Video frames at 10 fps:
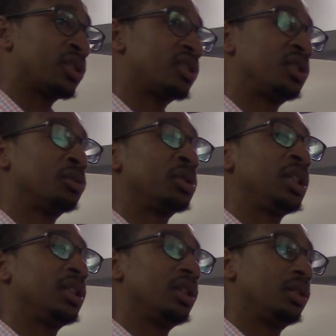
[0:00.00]
is still
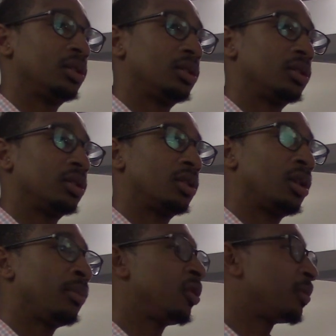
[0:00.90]
needed
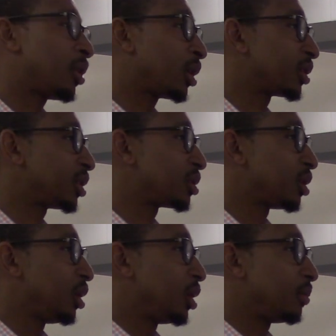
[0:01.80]
on both parties.
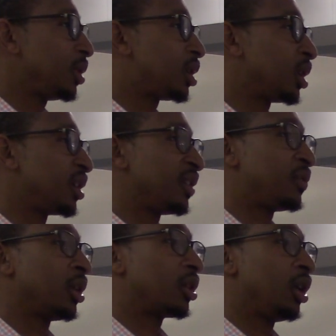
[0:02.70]
Because if
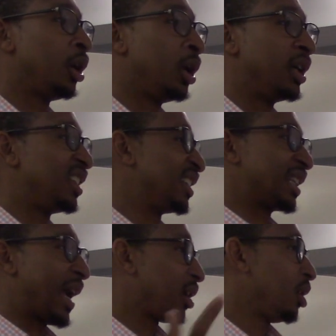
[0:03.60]
they're gone, it's
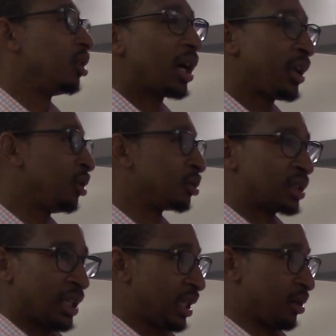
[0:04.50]
like, how you gonna
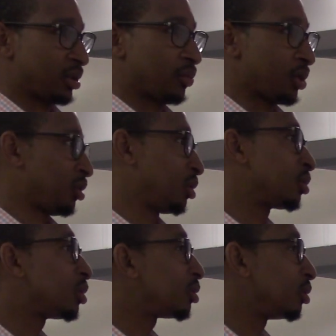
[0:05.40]
take care of something? What you
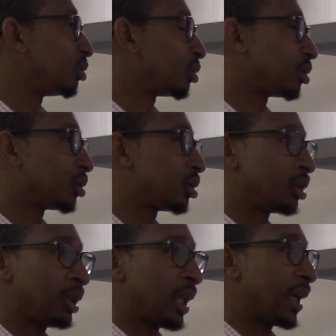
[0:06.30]
gonna do?
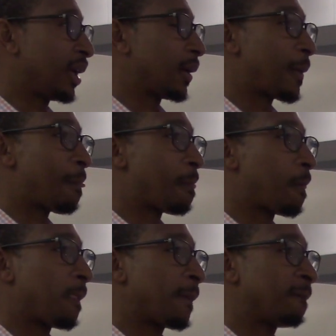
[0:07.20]
Like,
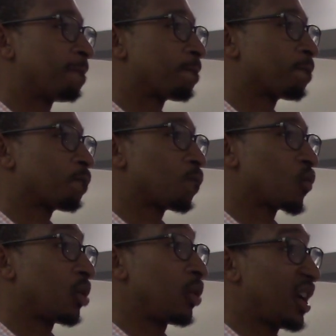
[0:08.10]

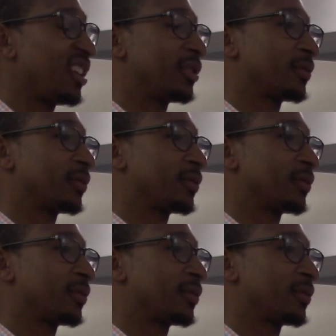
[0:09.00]
right.